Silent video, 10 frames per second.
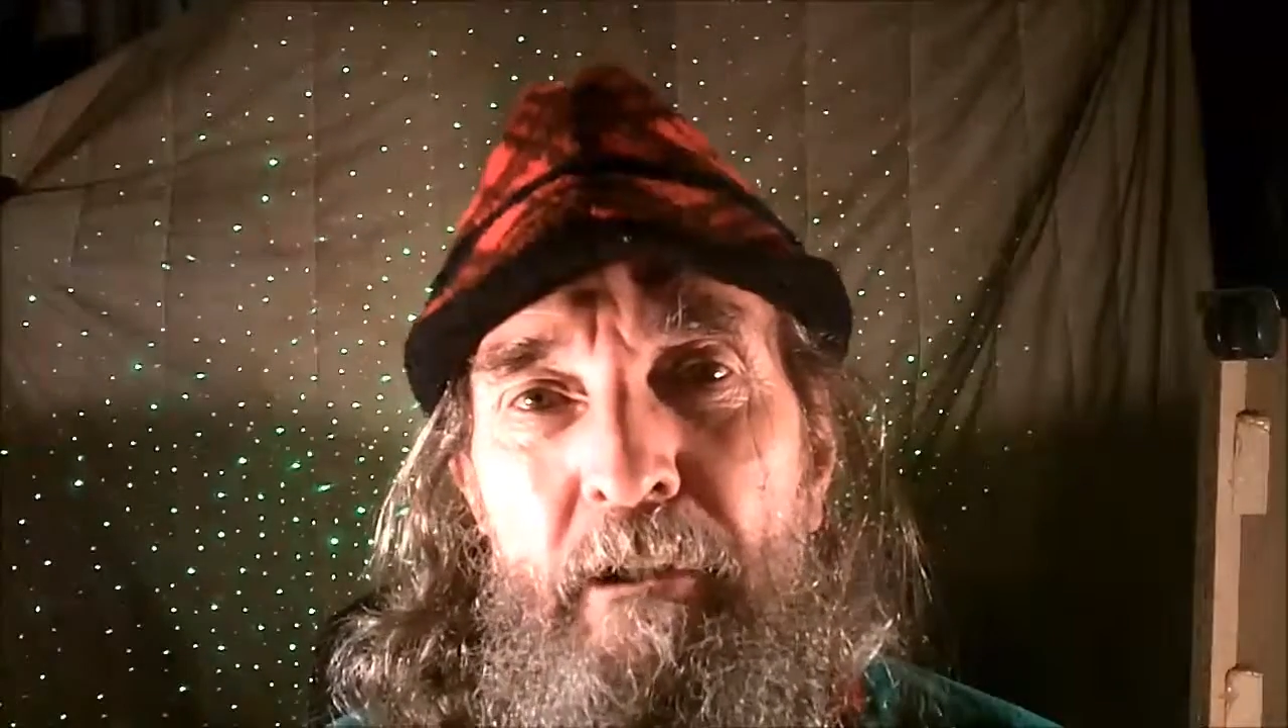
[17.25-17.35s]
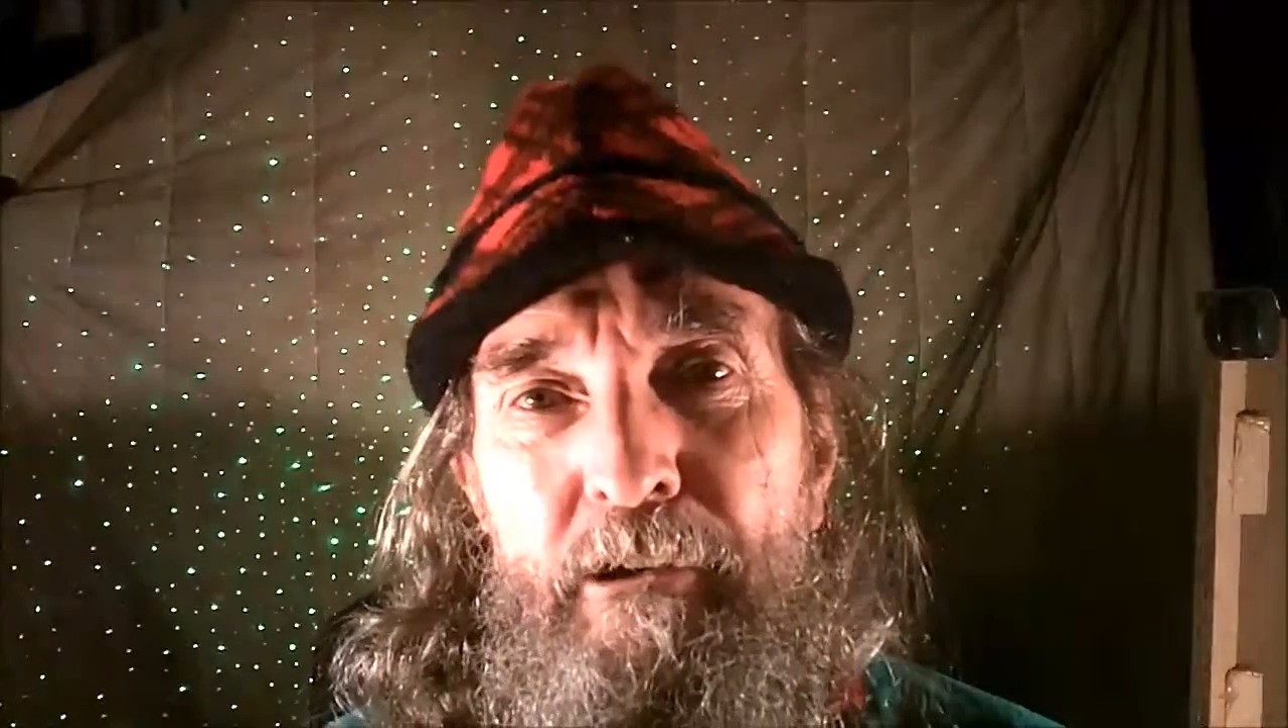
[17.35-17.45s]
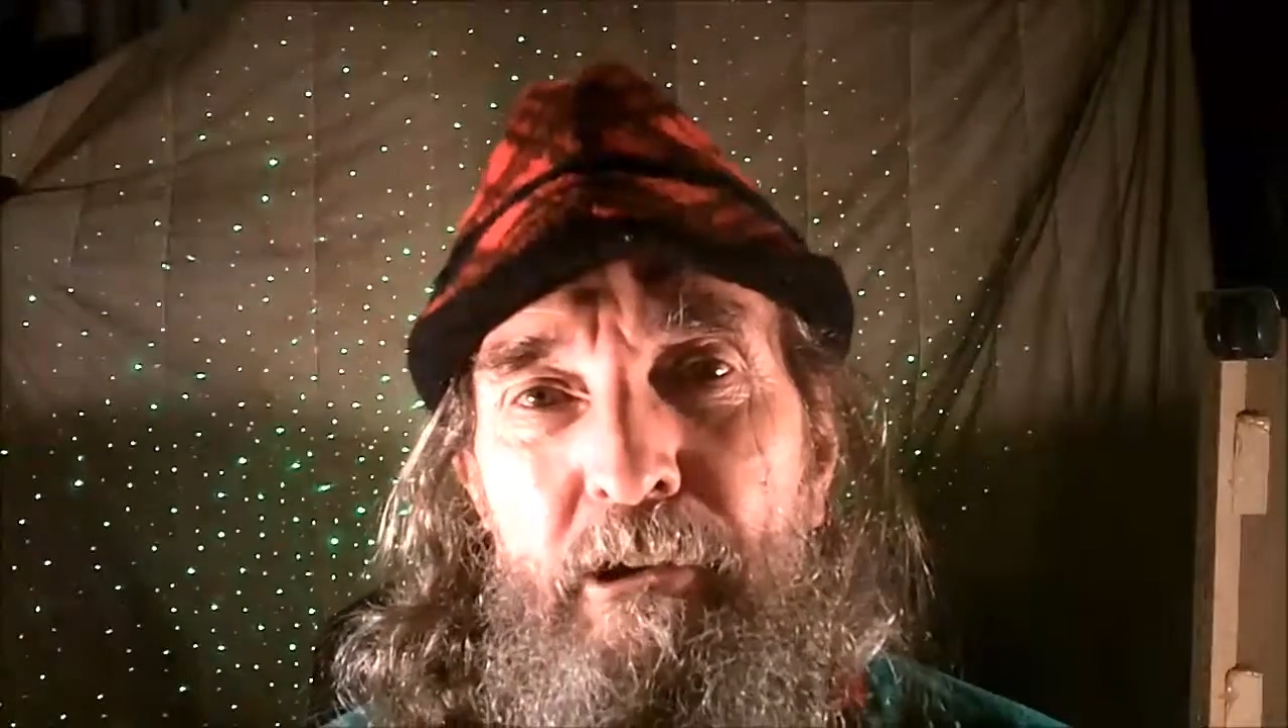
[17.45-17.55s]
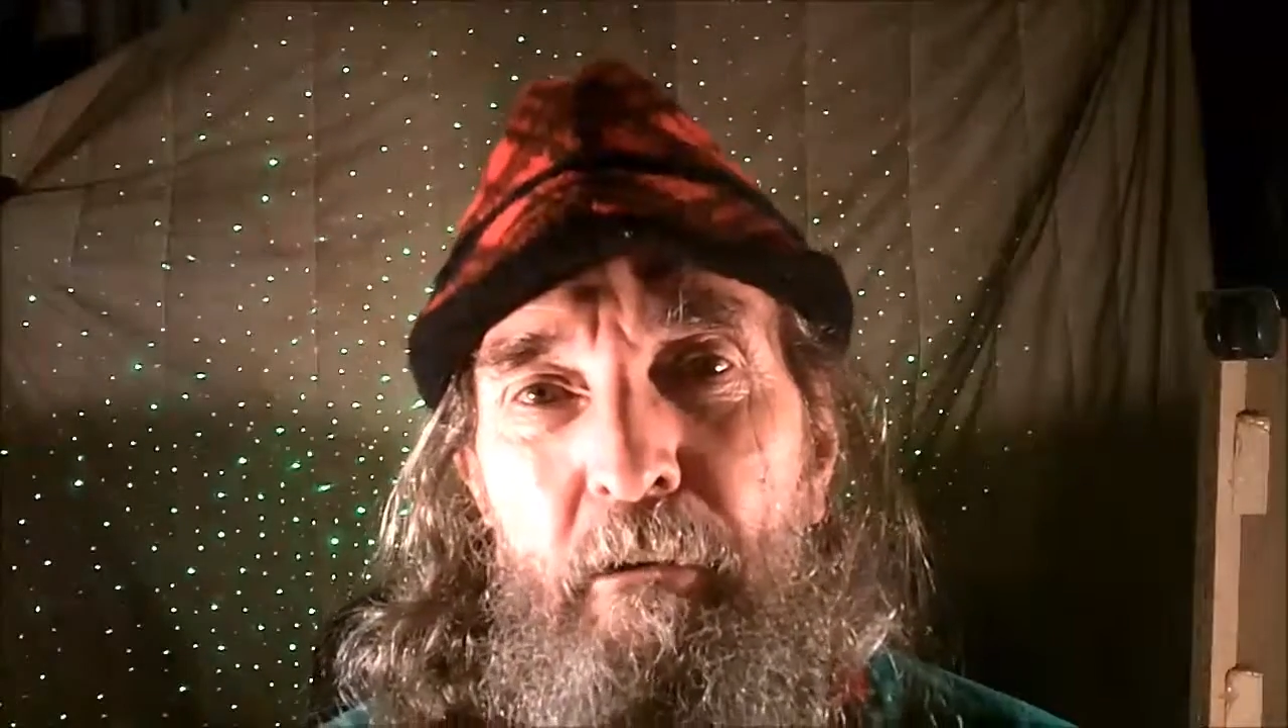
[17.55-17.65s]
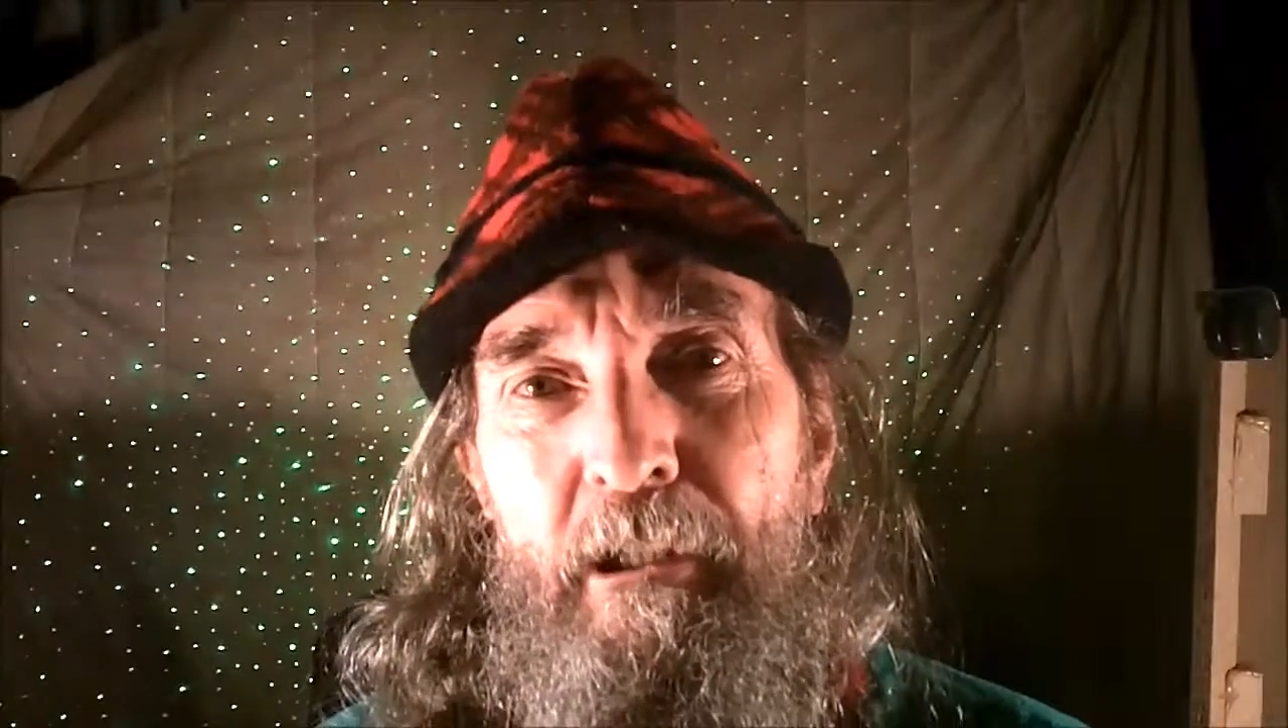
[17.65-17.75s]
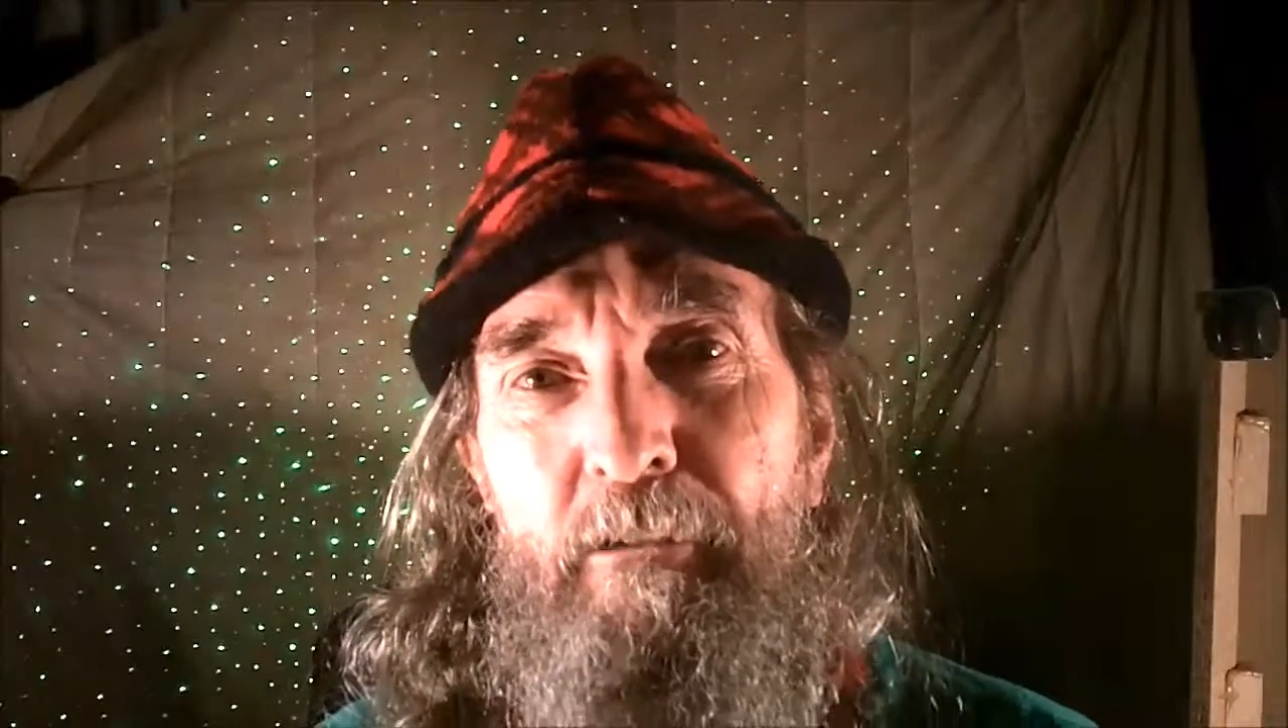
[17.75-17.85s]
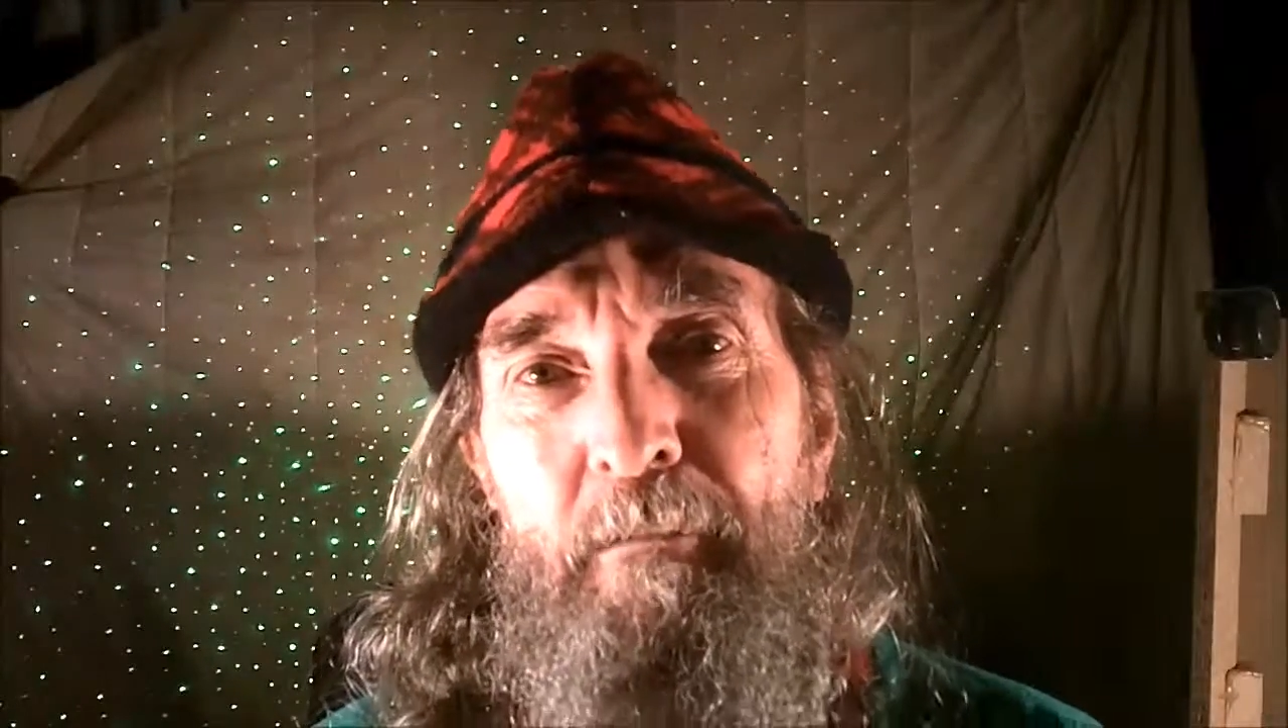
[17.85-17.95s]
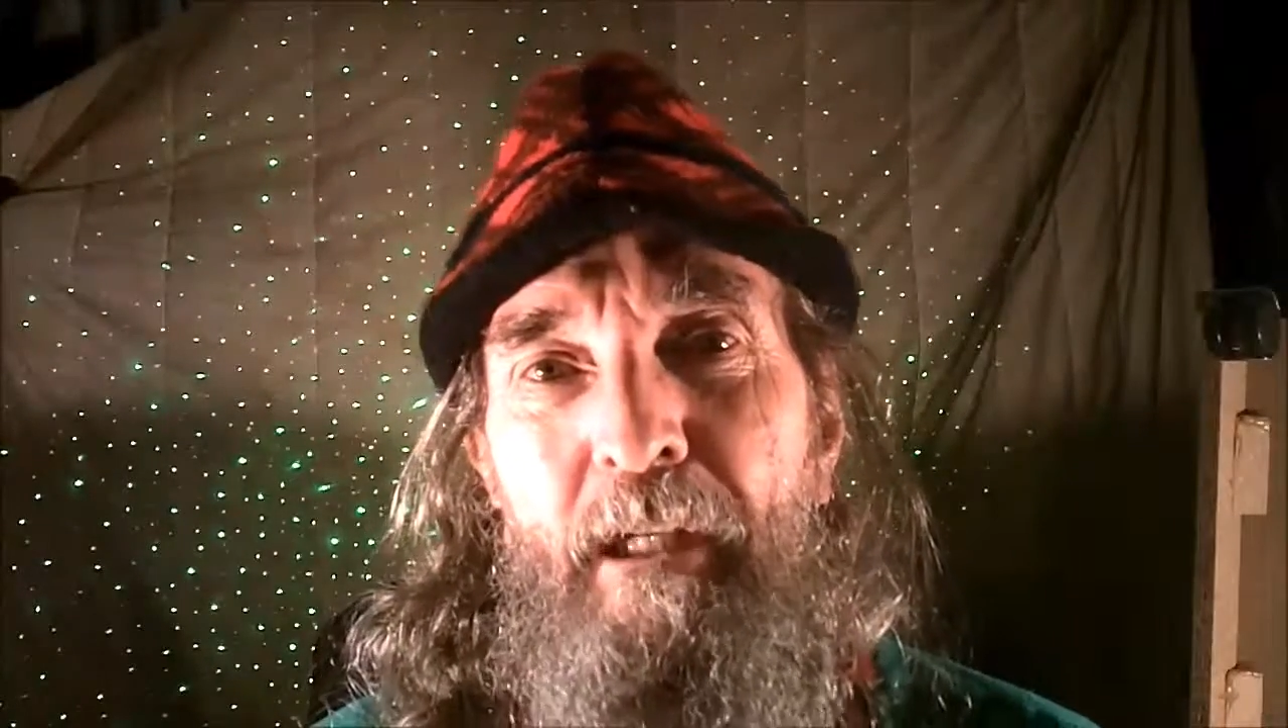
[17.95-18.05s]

these stories